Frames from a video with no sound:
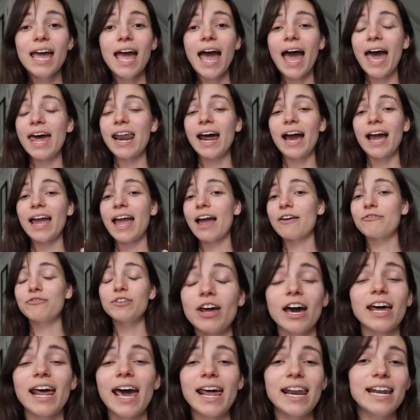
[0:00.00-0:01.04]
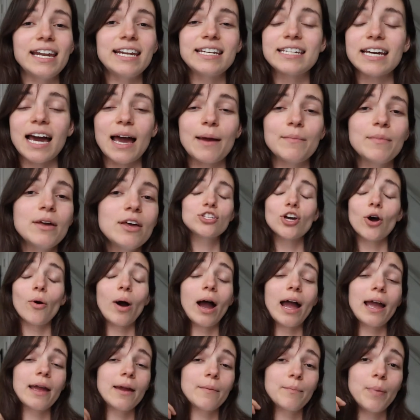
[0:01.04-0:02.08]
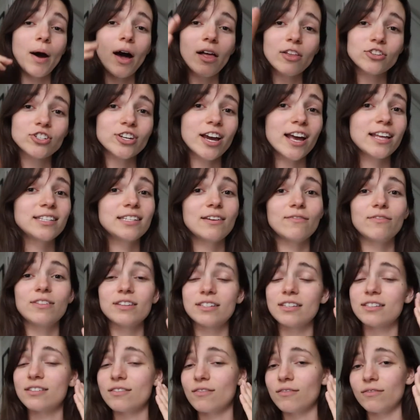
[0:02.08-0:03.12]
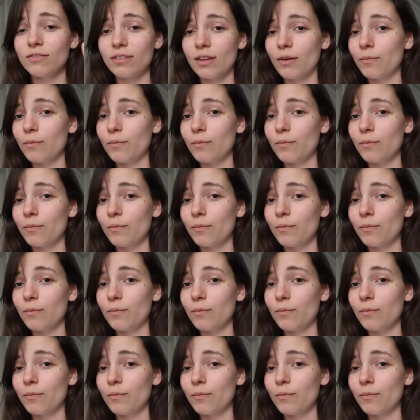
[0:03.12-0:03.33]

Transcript: and I have not had any time, so I apologize if this is a,